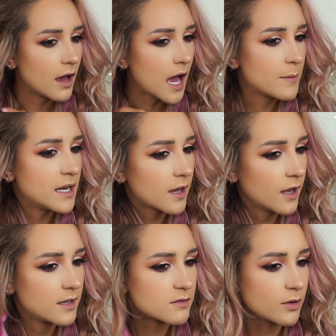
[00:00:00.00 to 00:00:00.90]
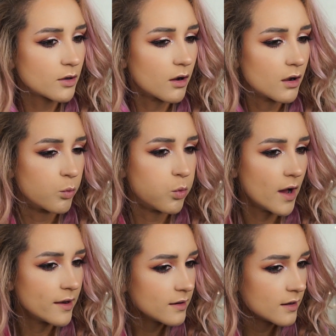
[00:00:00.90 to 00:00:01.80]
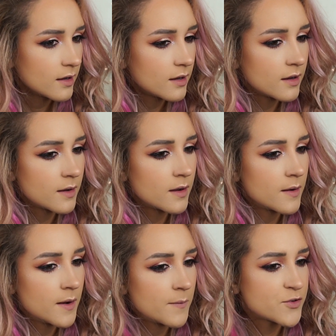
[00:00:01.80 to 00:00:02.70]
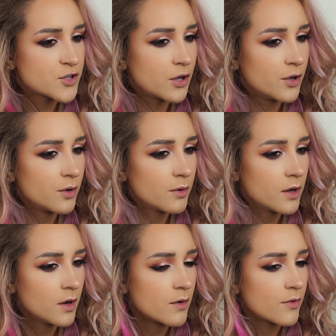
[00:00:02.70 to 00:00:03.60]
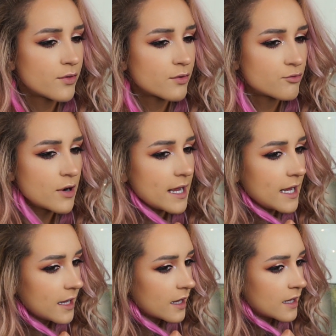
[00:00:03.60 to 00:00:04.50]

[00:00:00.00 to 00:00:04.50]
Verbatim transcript: How many colours have we got? One, two, three.